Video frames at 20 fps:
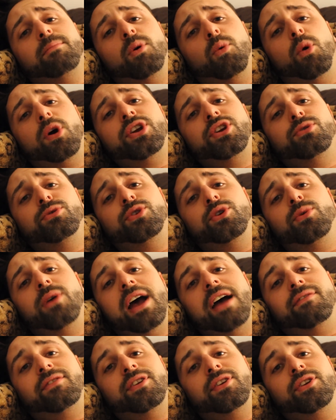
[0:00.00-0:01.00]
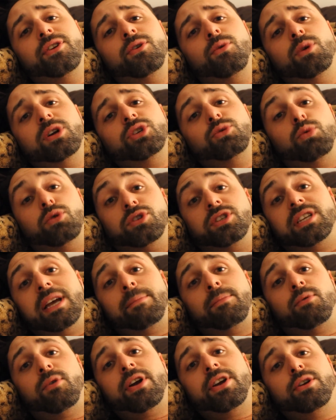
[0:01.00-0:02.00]
But what you do have to do, which will
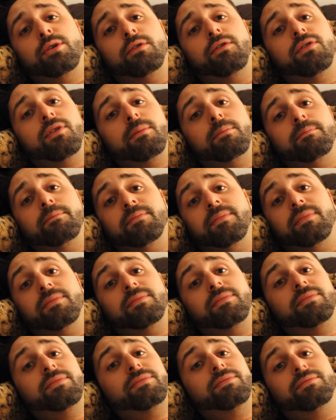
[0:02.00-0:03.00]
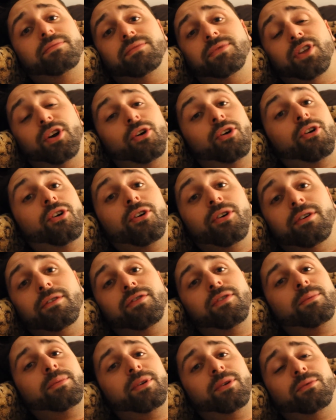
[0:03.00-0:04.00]
separate you from the herd,
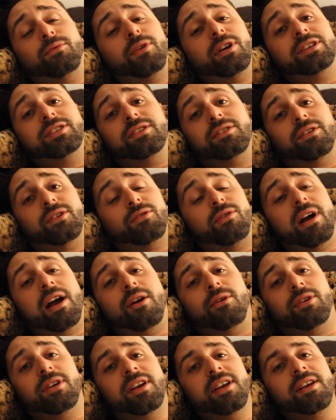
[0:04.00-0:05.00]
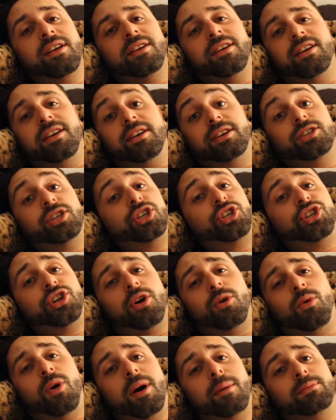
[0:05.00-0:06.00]
from the rest of the crowd, is just
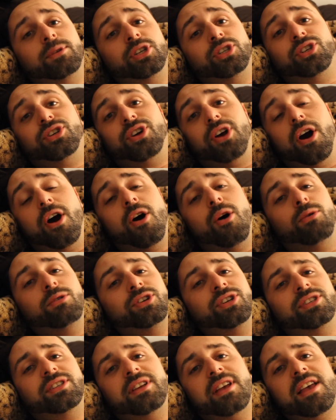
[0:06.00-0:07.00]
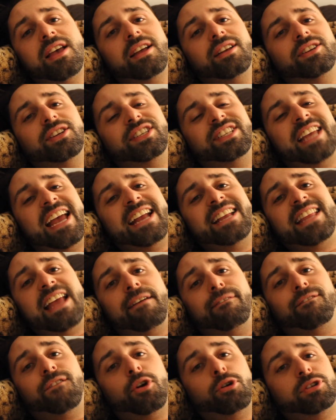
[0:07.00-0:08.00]
show up. Just go. Just take
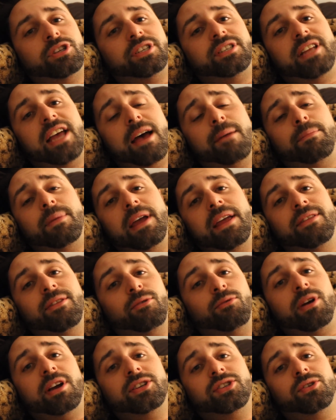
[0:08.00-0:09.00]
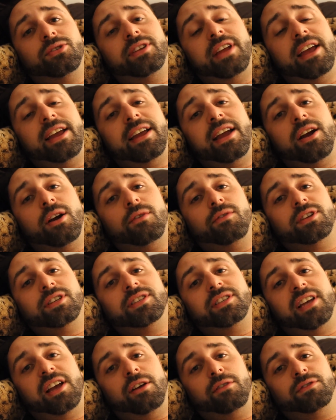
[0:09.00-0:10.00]
that first step, and the rest will take care of
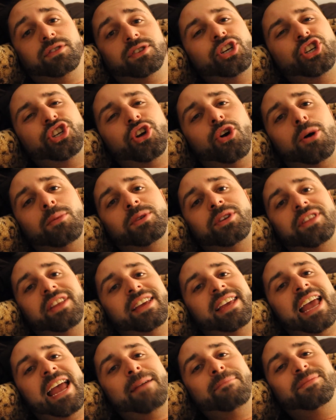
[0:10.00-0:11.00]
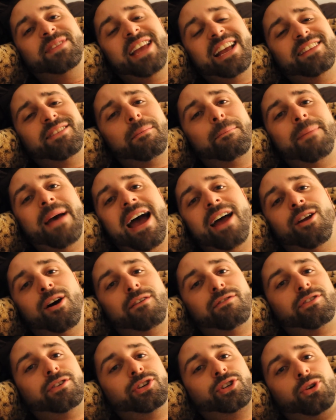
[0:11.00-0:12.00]
itself. So show up to the game. Take the bat
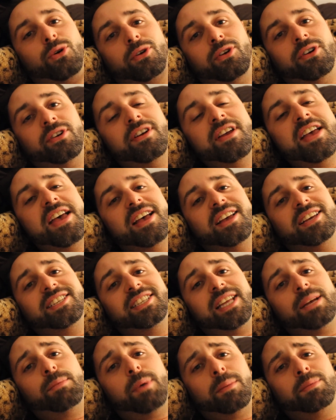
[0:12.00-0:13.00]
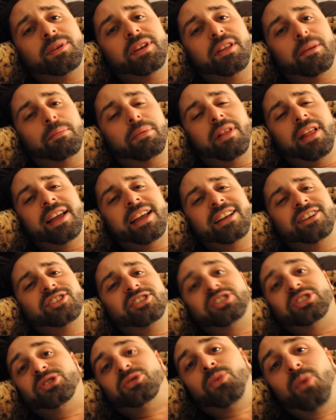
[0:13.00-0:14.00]
off your shoulder. Step up to the plate and
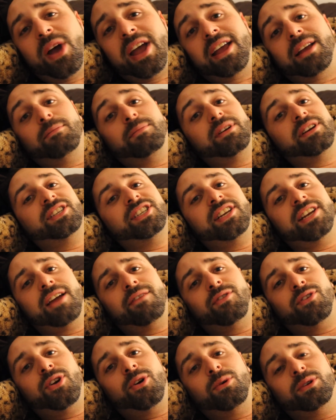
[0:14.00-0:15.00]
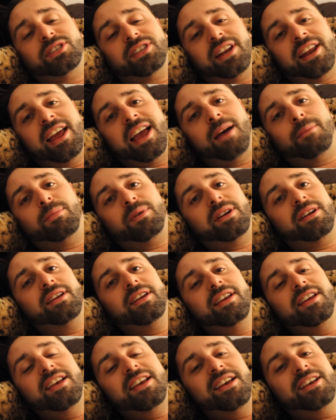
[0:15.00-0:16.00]
just swing, because you never know what's going to happen.
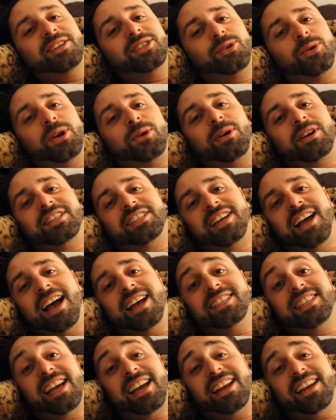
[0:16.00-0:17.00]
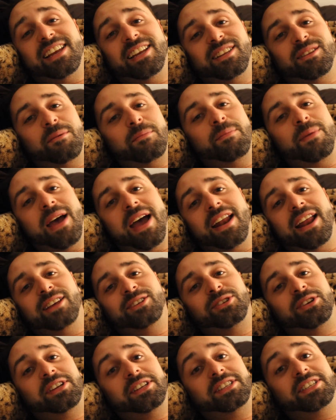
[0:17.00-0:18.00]
So anyways, guys, I got to get to bed.
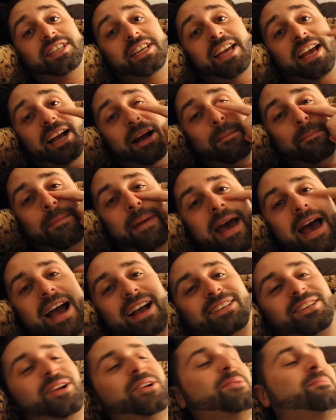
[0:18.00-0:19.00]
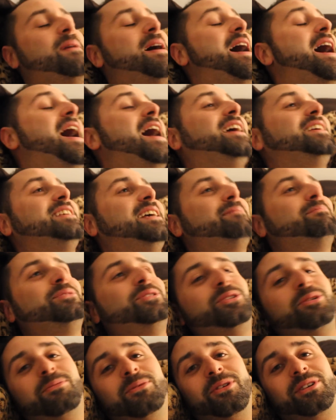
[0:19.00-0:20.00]
As you can see, I got bags under my eyes. I'm
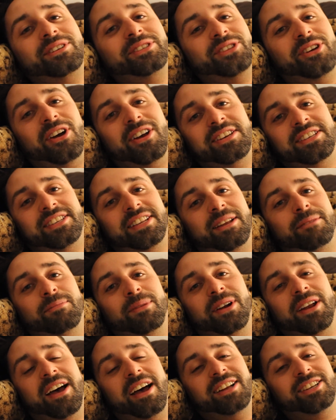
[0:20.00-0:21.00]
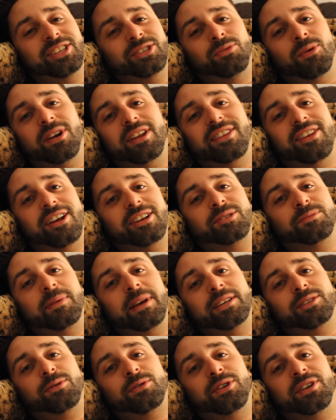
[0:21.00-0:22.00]
super exhausted, but I just want to touch
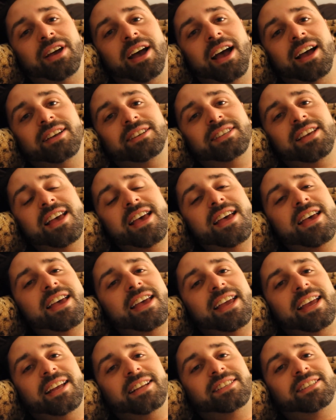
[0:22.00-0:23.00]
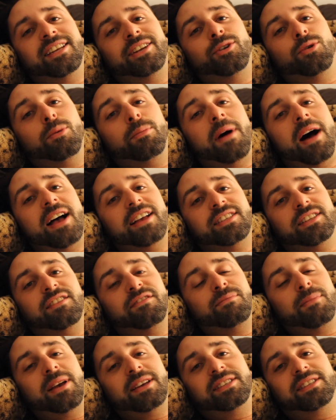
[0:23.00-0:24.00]
base with you guys and send you a
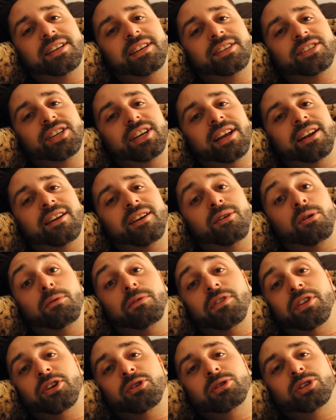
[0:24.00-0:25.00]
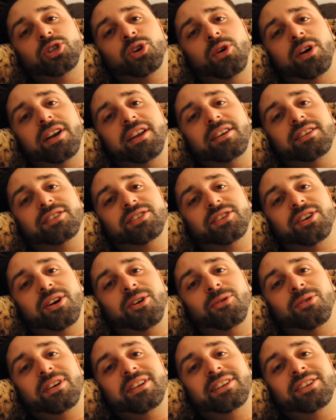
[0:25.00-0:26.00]
positive message, and hopefully you enjoyed.
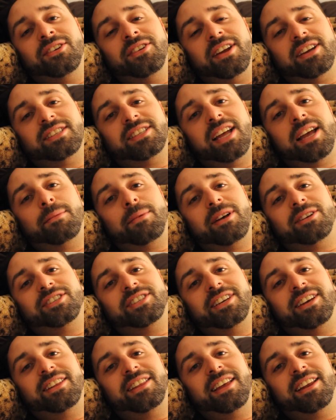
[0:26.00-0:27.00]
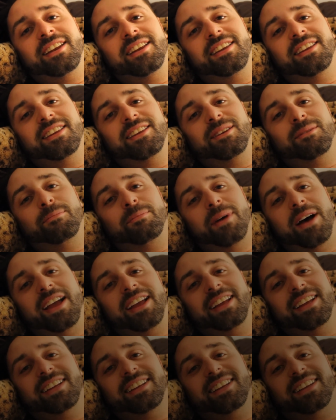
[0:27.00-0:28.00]
So until next time, I'll see you then.
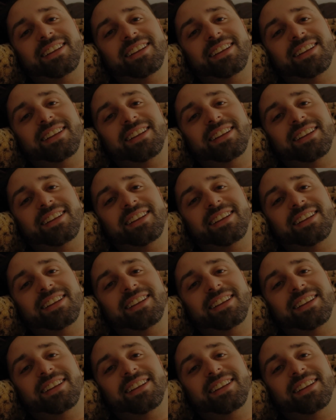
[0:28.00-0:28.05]
Bye.